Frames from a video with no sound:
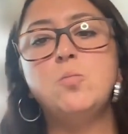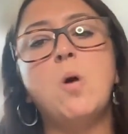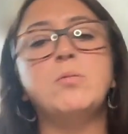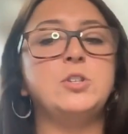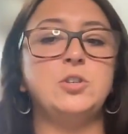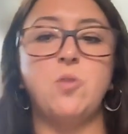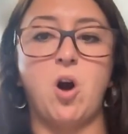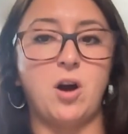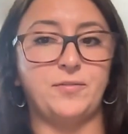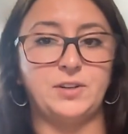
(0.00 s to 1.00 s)
what would you
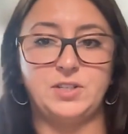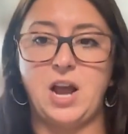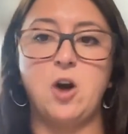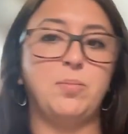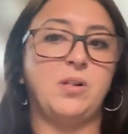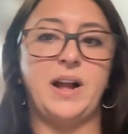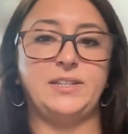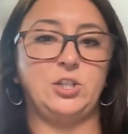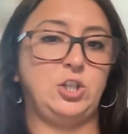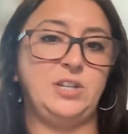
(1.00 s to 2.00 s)
offer to help
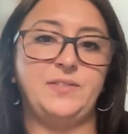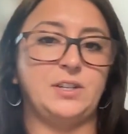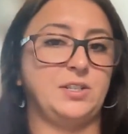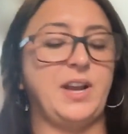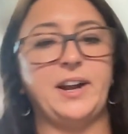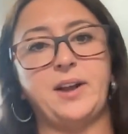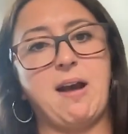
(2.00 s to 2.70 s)
clients achieve their desired